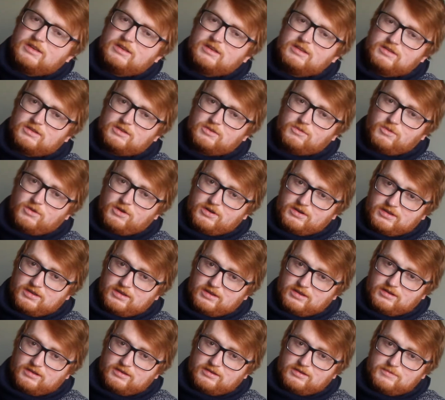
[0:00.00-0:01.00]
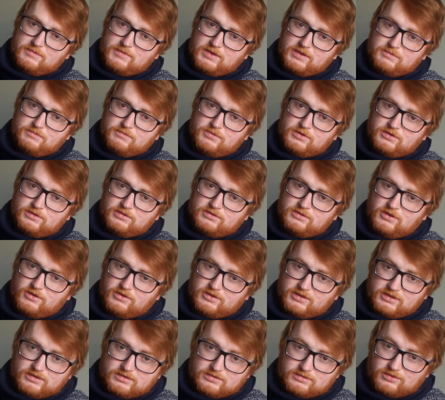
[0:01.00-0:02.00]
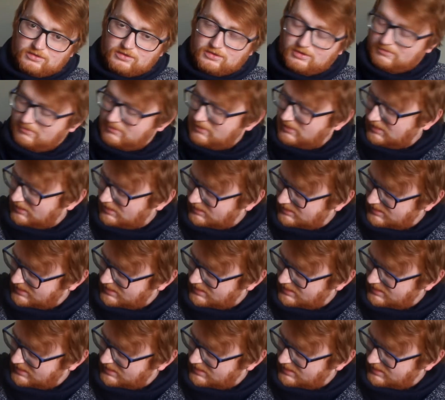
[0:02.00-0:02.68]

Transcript: So one here, you might put coins or something in